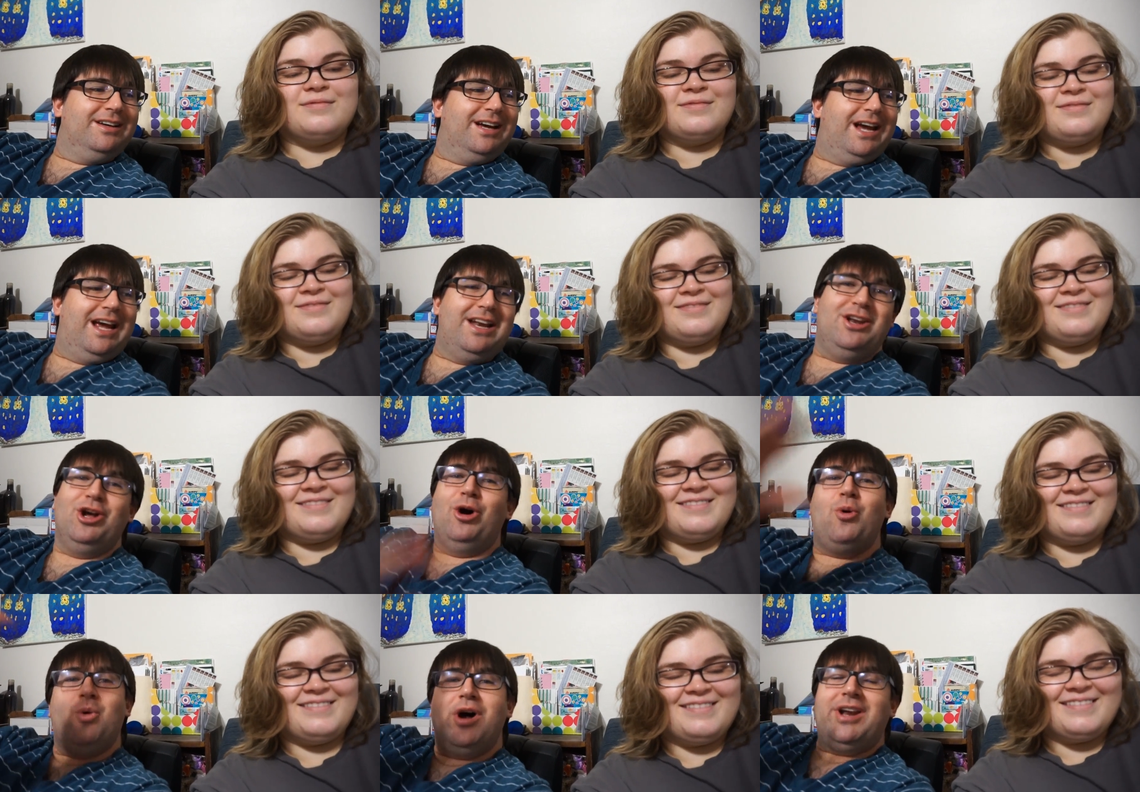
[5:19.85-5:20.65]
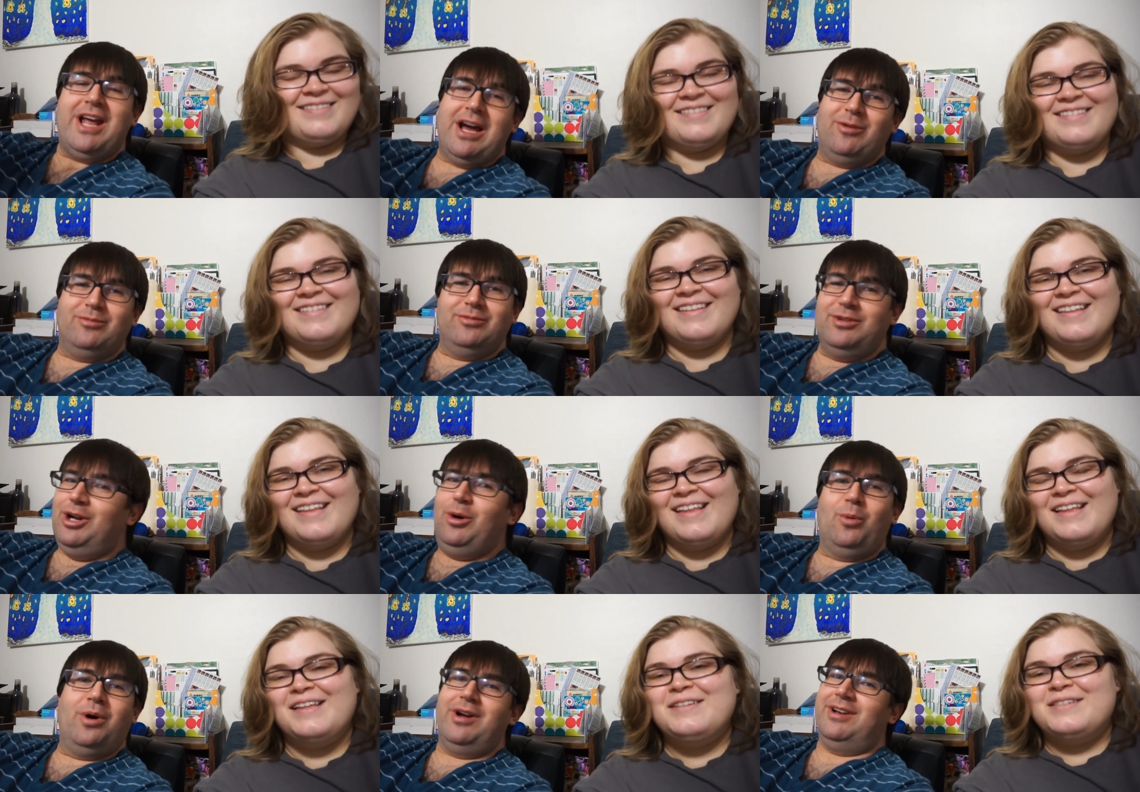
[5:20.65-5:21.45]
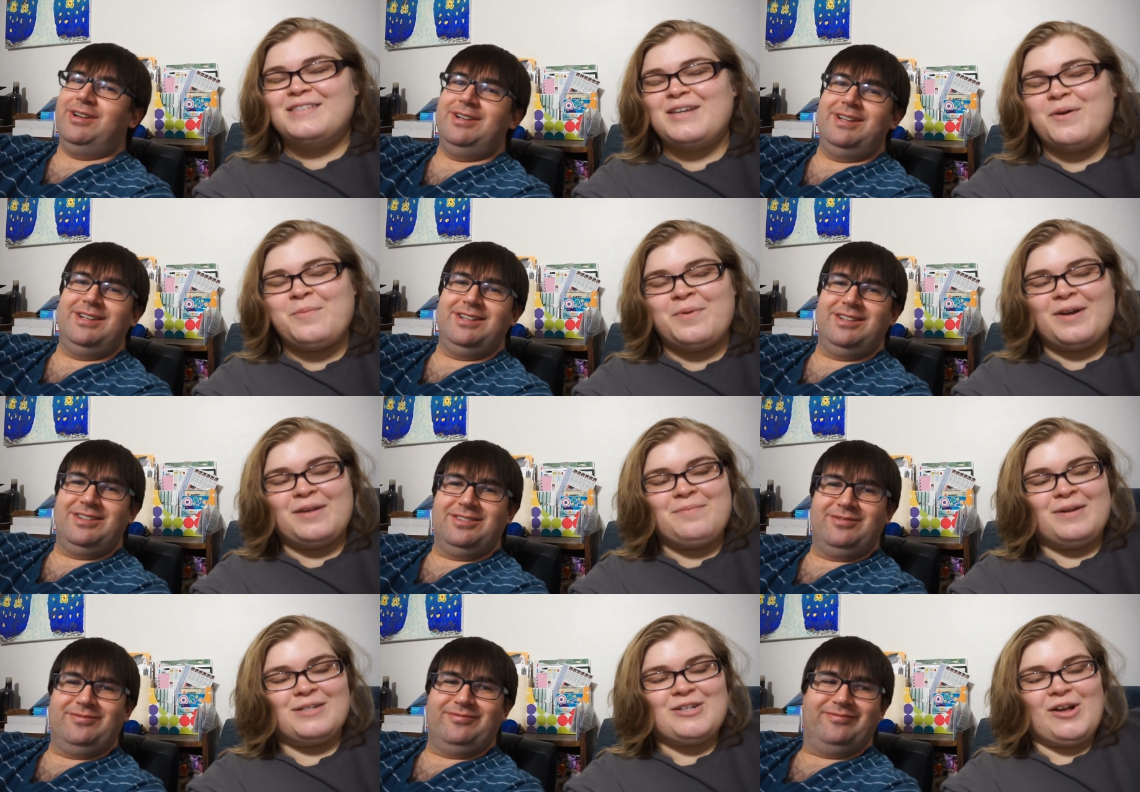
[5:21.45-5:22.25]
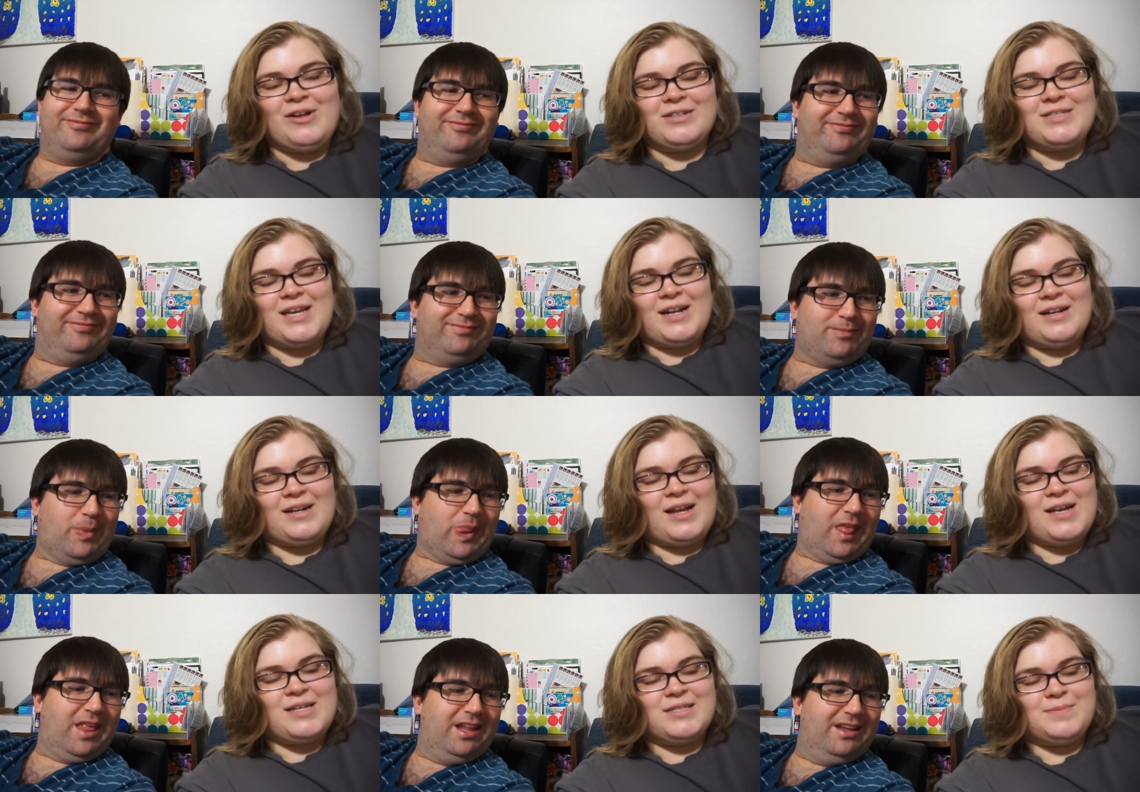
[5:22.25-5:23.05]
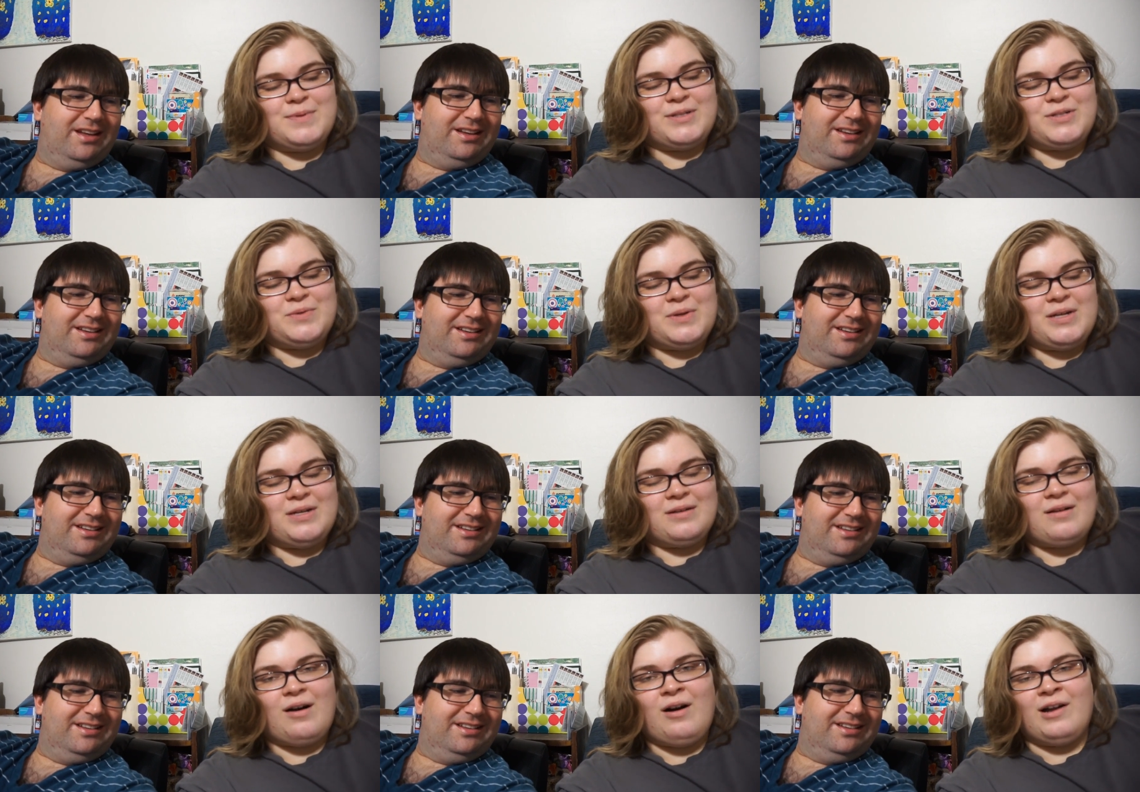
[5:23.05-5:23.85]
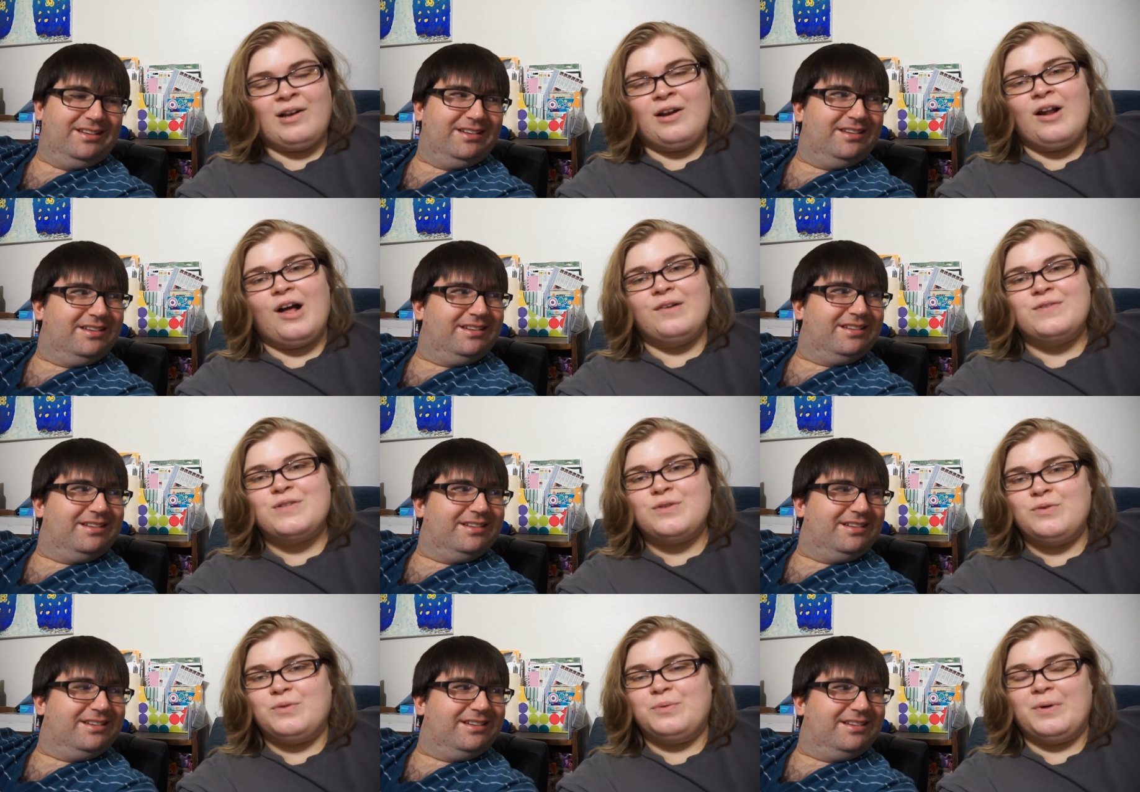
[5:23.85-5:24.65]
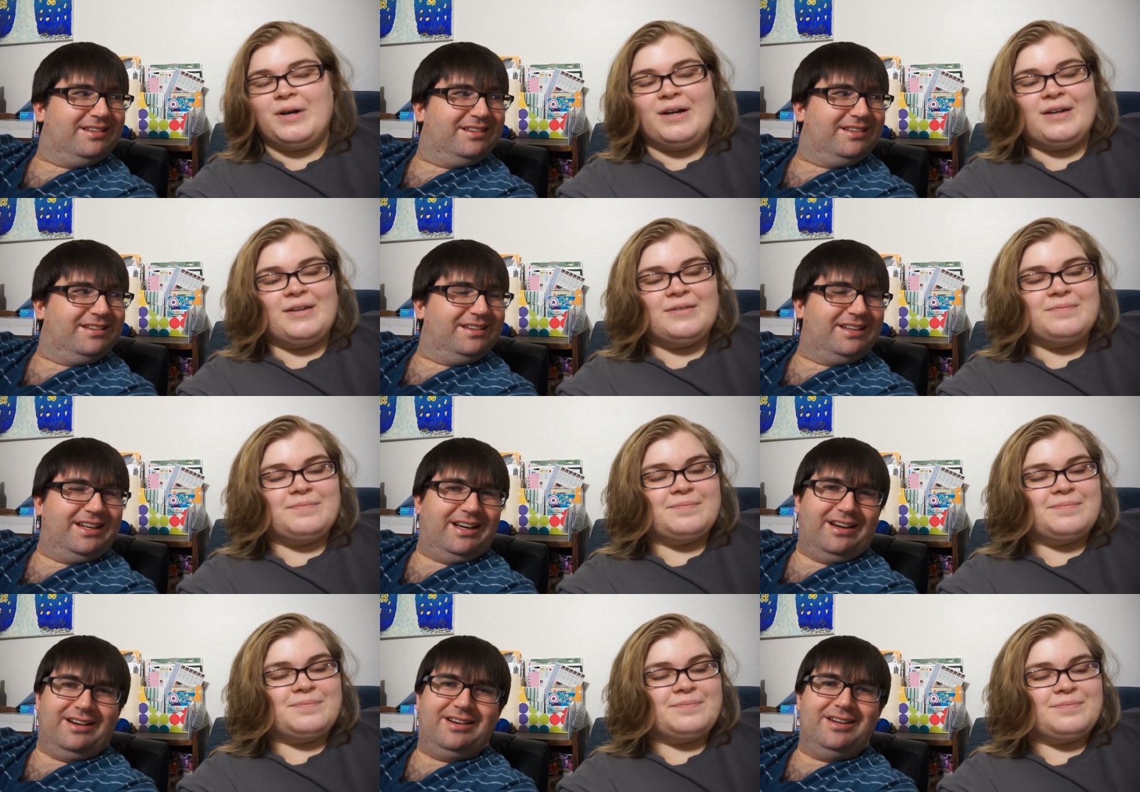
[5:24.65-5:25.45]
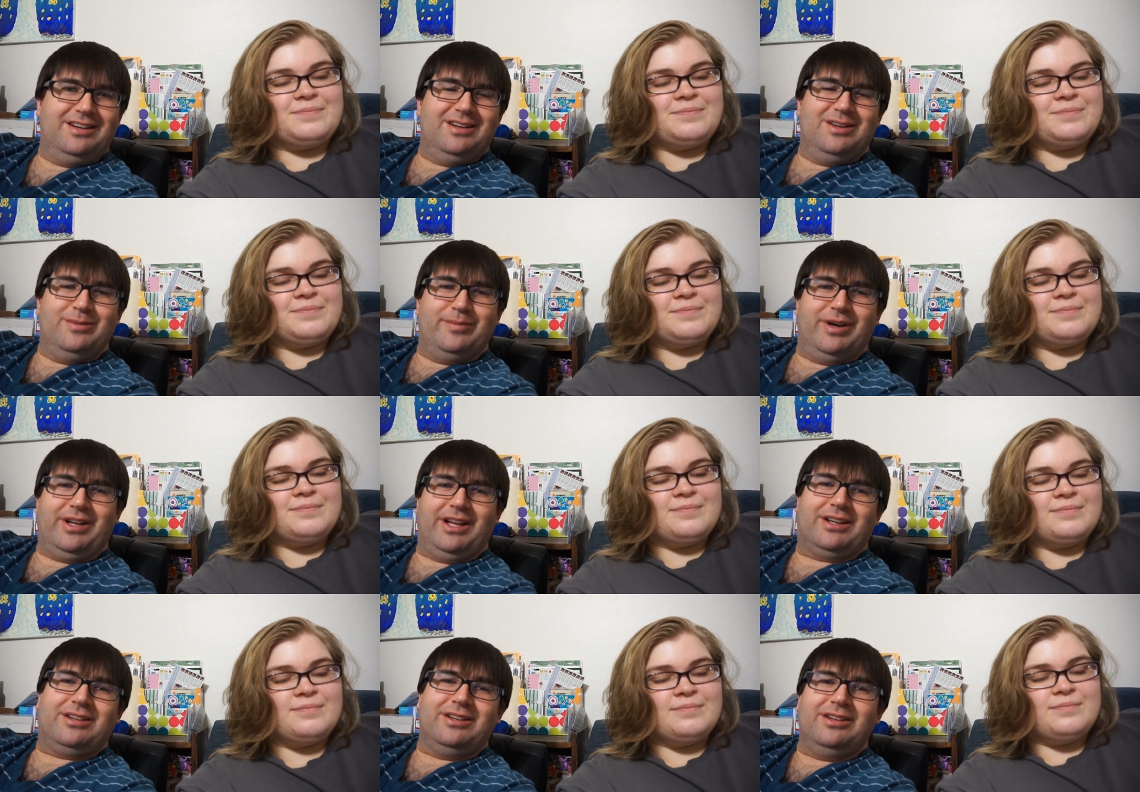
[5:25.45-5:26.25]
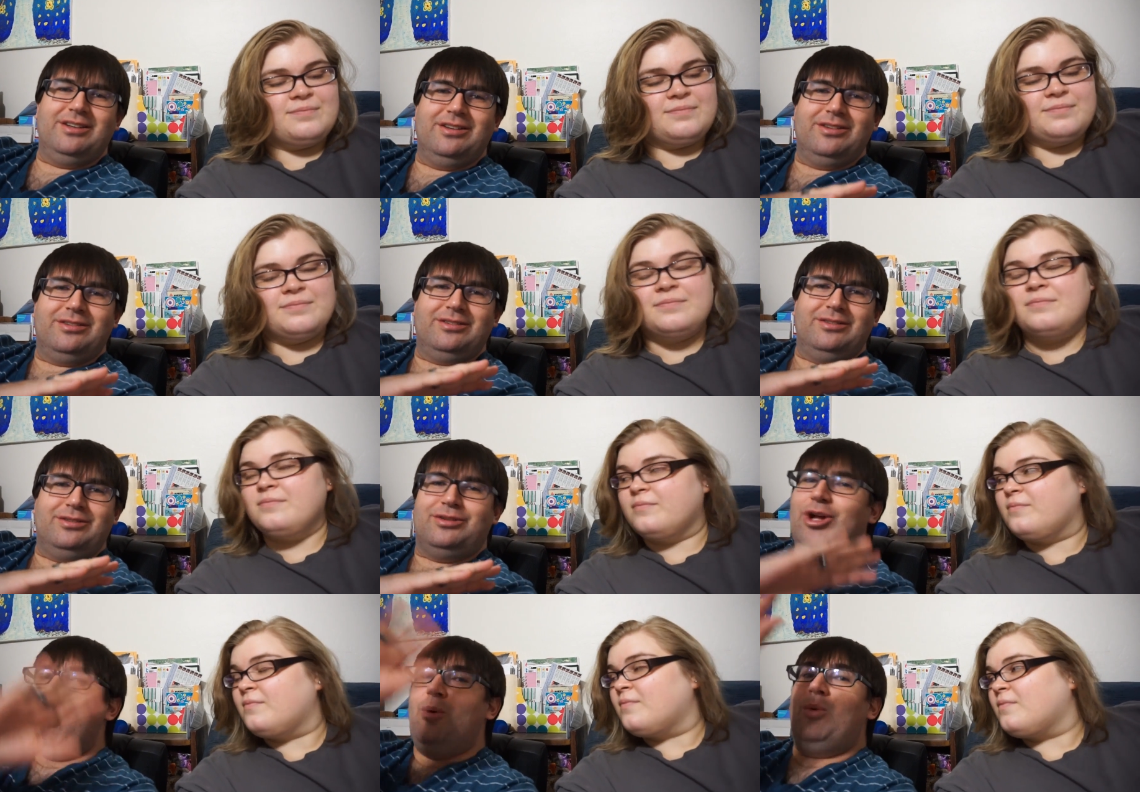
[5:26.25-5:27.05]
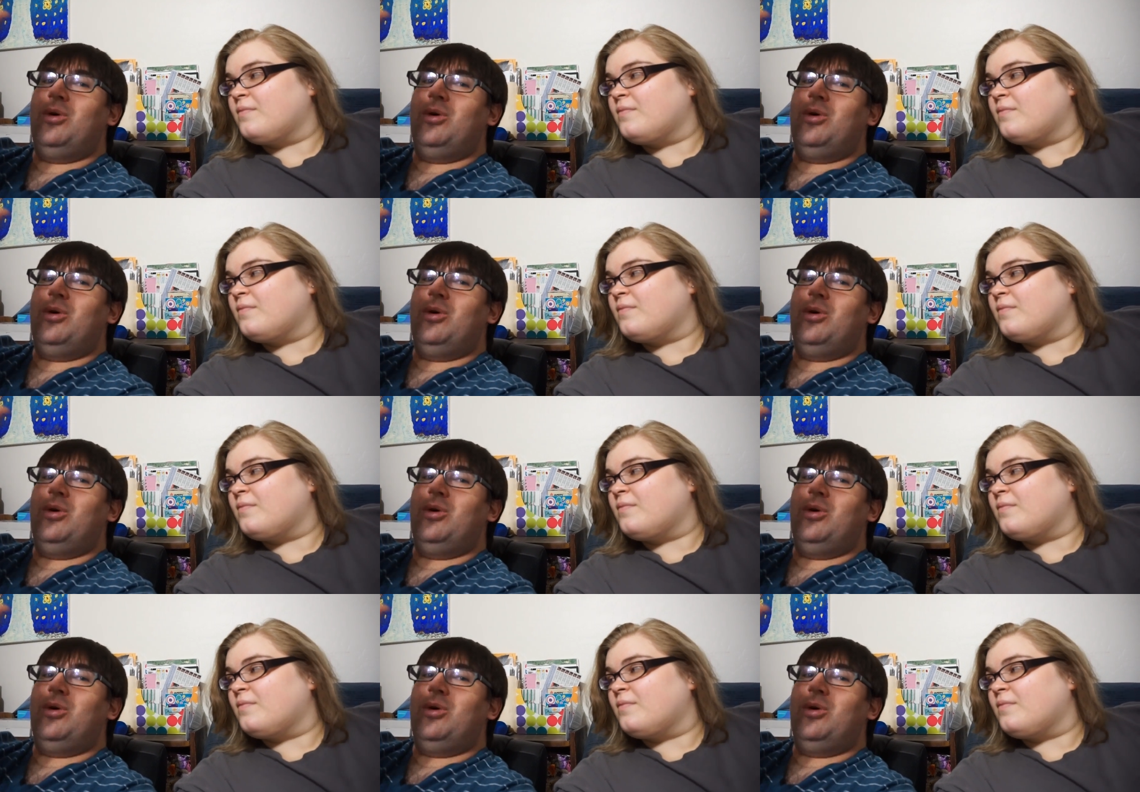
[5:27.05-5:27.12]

Speaker 1: And no one, no
Speaker 2: one. So pretty much all day today he's been doing on and off schoolwork.
Speaker 1: Yeah, but like no